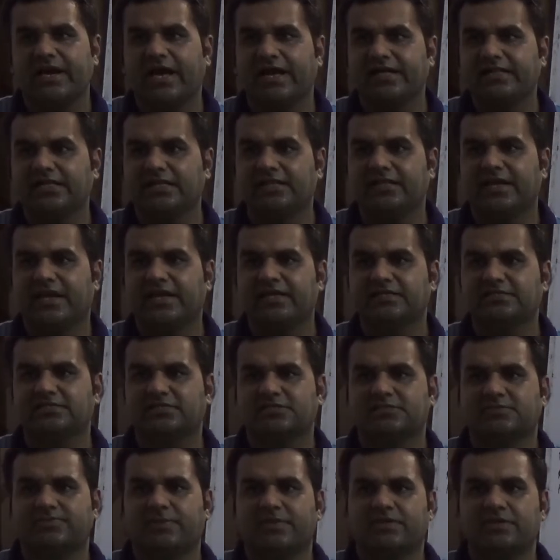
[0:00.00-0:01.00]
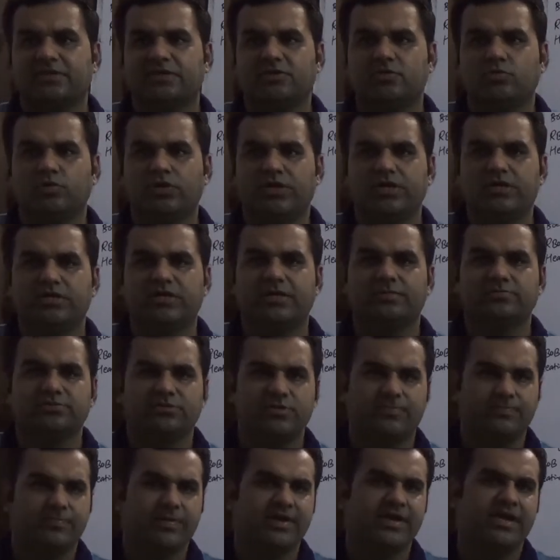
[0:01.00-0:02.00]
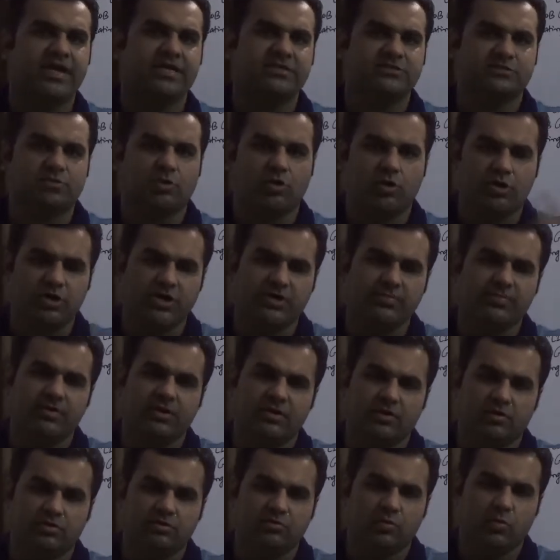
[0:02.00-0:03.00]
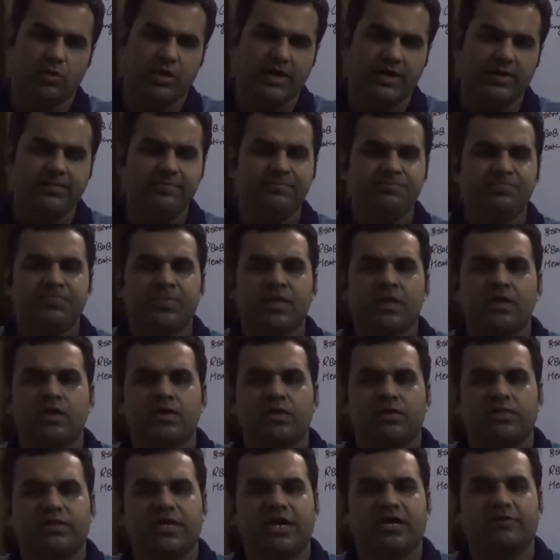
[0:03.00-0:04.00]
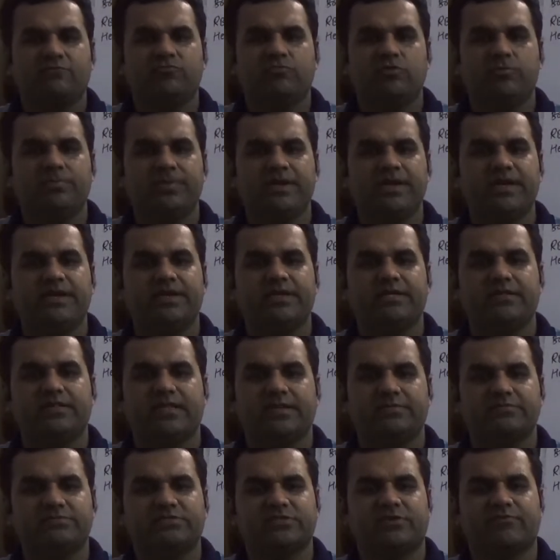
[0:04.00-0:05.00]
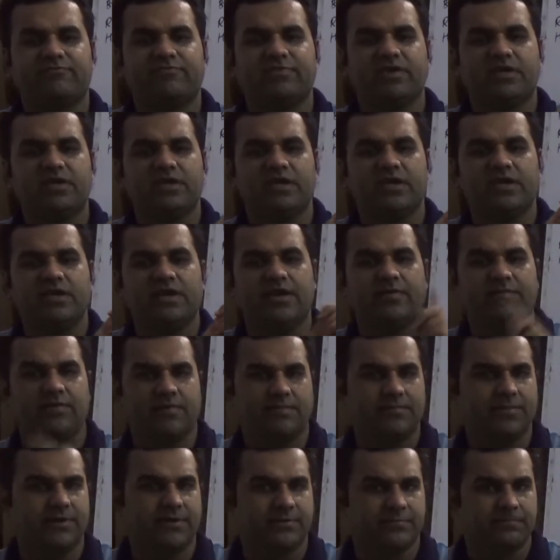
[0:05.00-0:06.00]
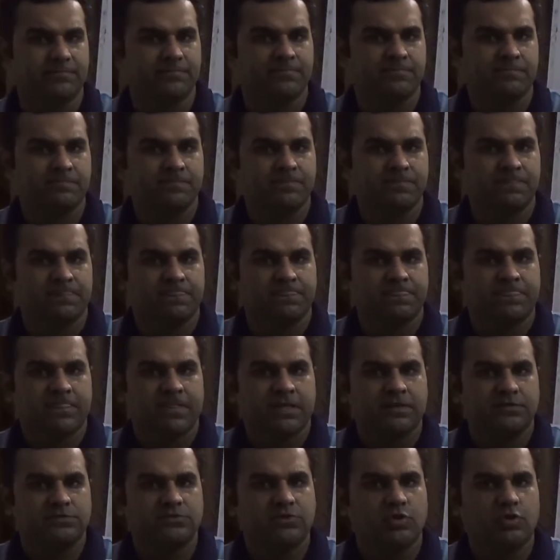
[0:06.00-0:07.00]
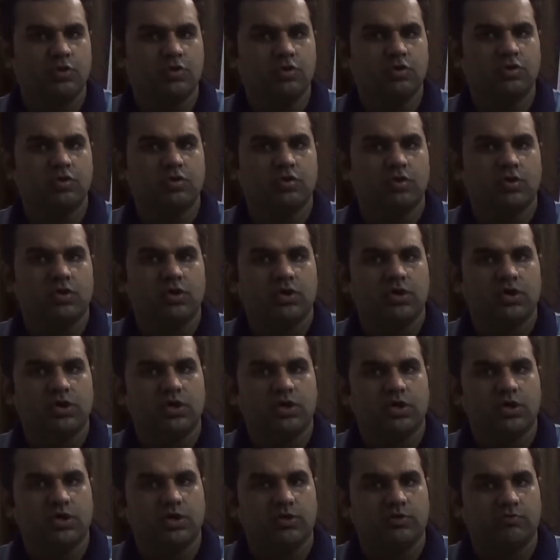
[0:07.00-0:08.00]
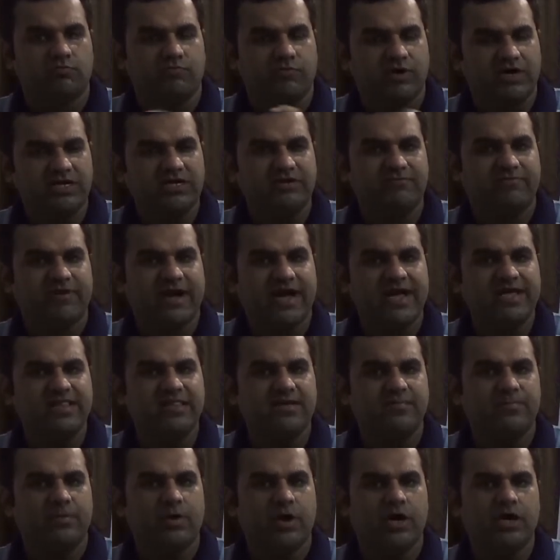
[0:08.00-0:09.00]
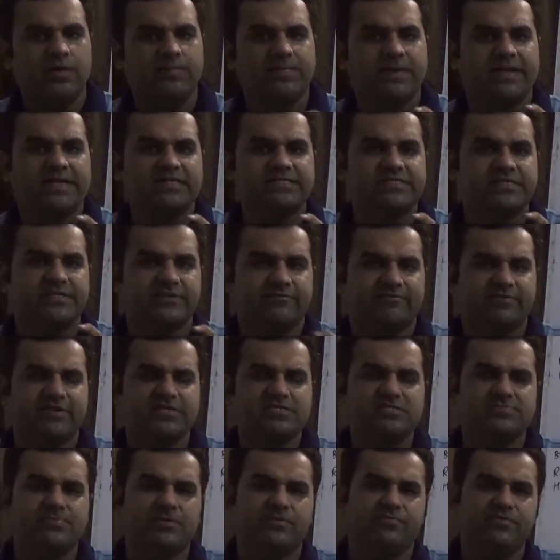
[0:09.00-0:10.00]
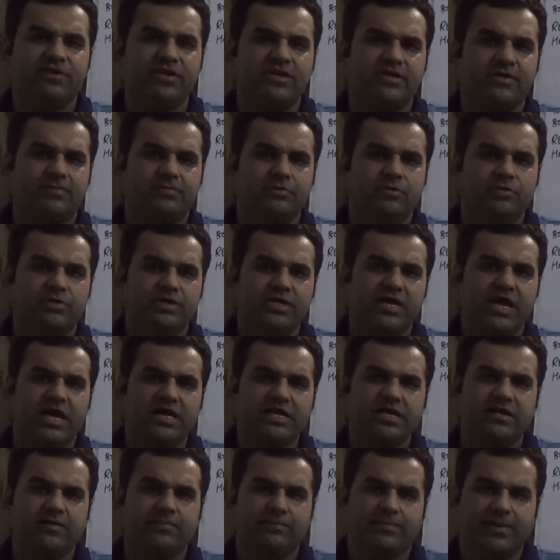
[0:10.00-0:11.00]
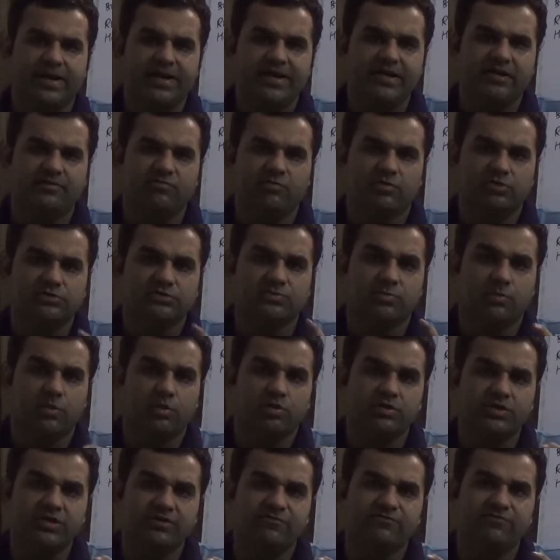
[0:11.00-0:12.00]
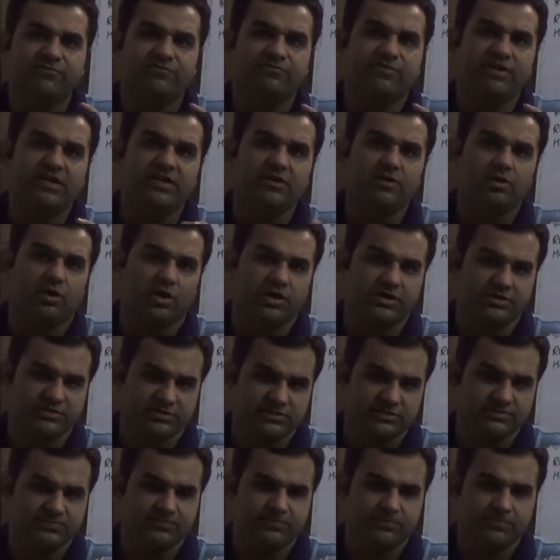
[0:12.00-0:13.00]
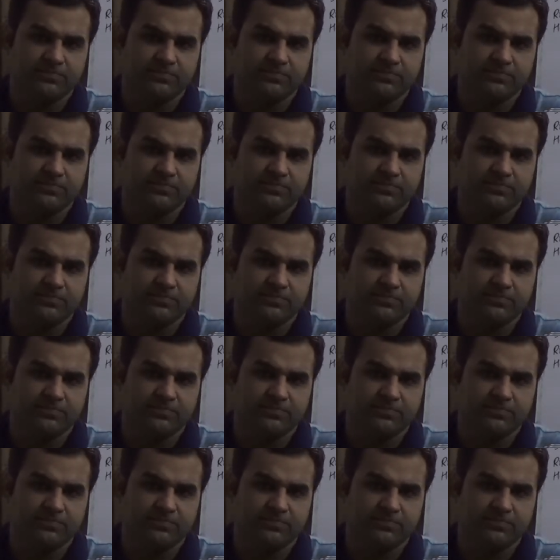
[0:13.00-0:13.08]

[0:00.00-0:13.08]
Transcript: I think that is expected to hit them, shipment has already been on the way. That would be hitting them somewhere in November. So why they bought? Because the difference between WTI and Brent was more than $15.